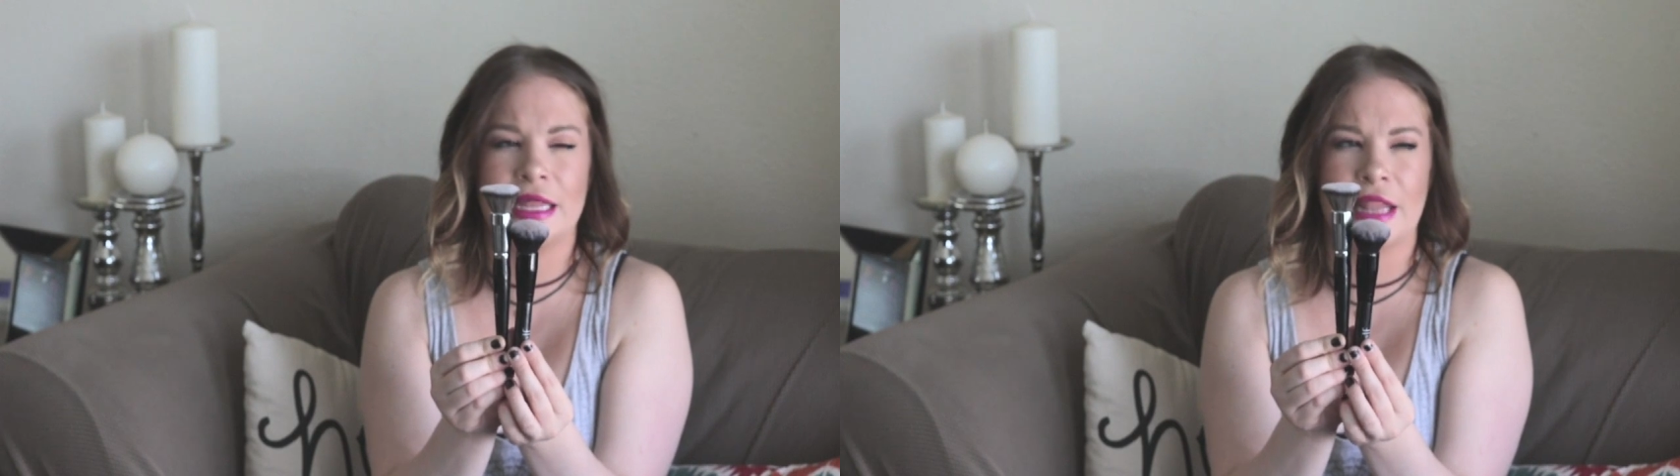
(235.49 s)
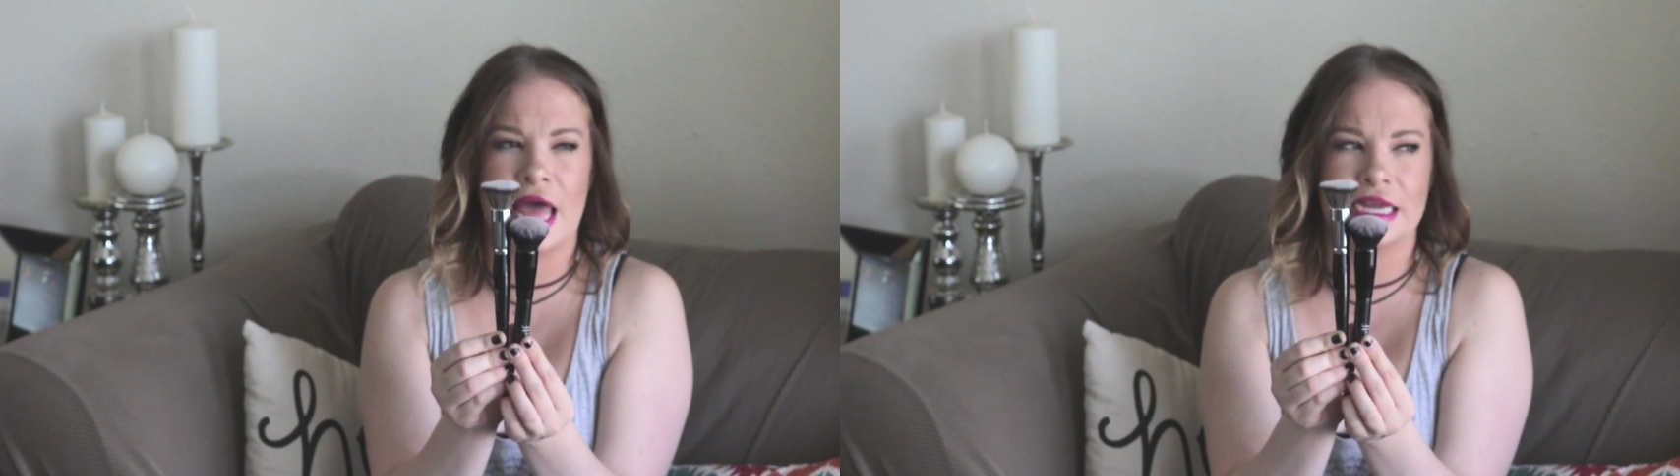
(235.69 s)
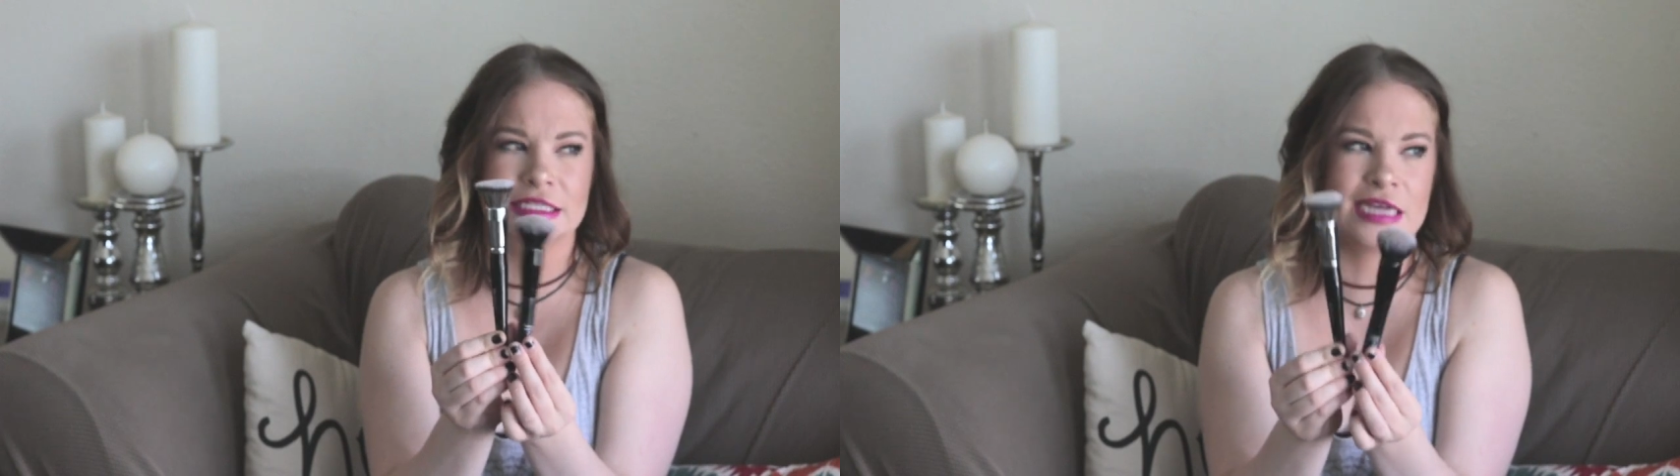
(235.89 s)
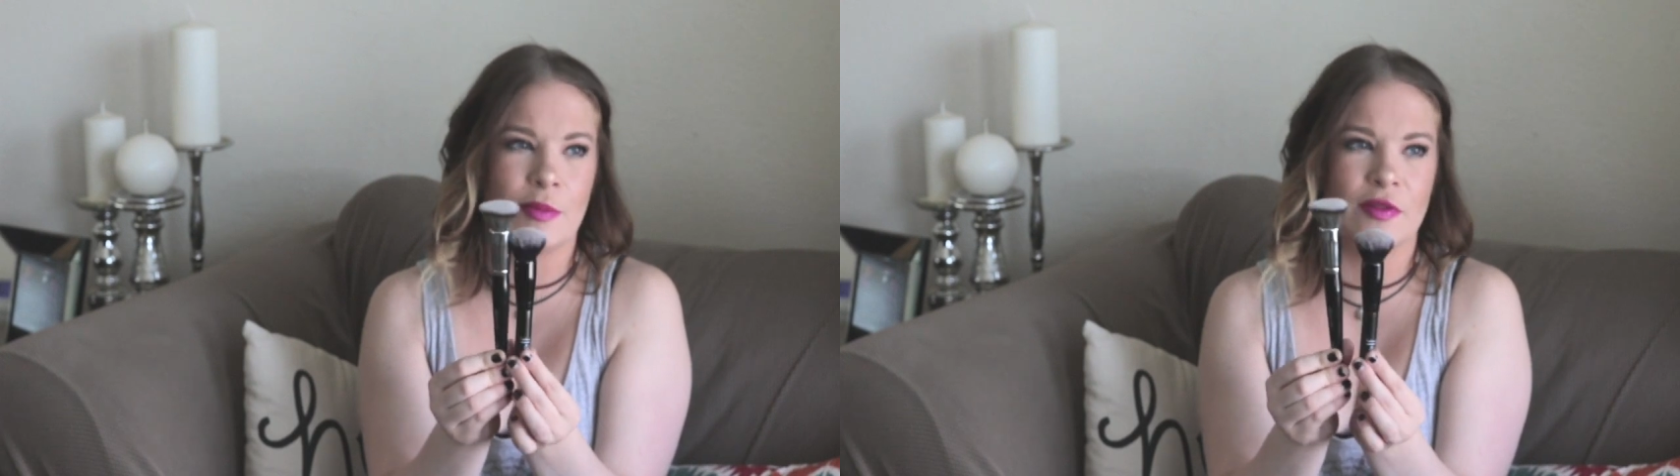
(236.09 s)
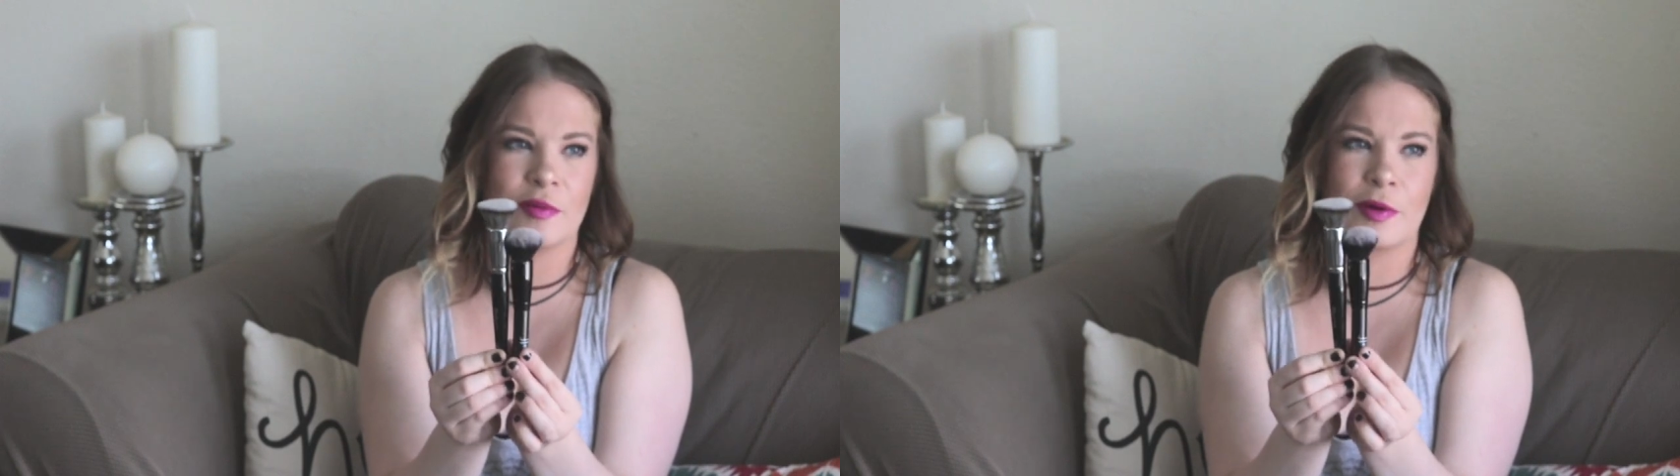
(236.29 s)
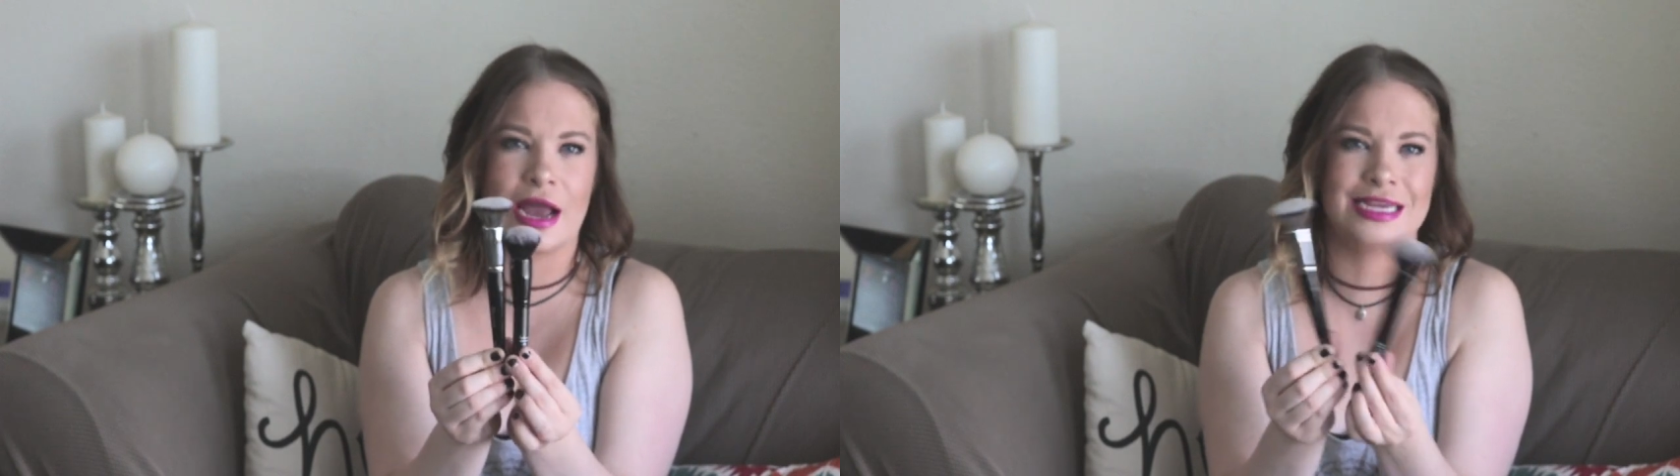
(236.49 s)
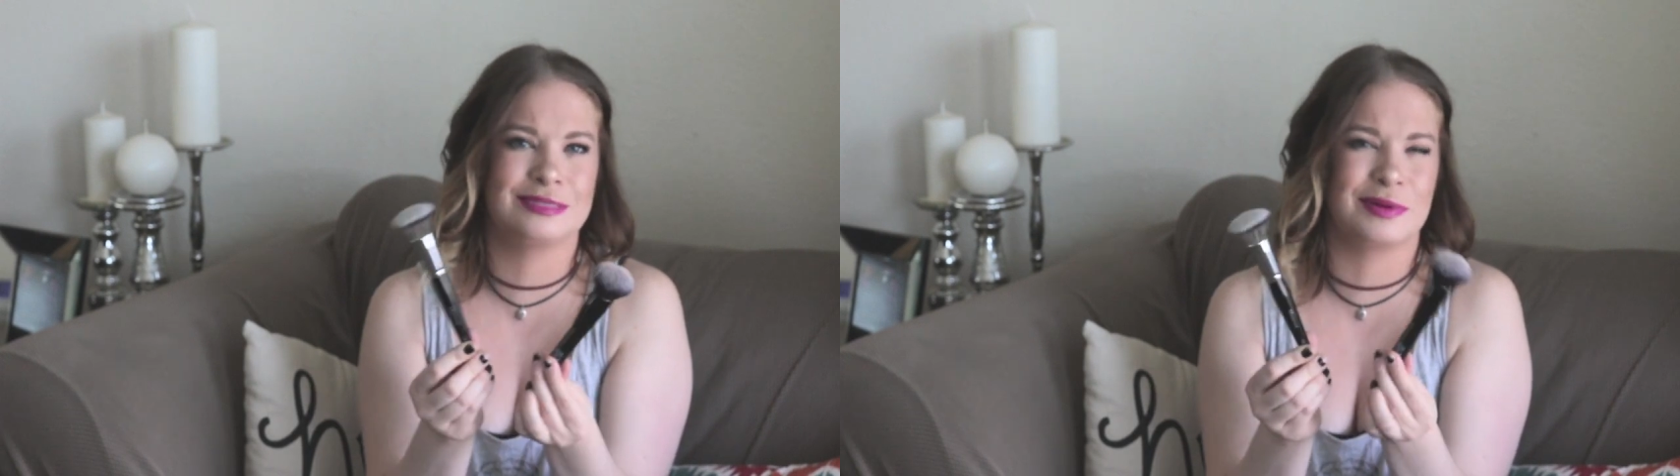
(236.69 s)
like double the price,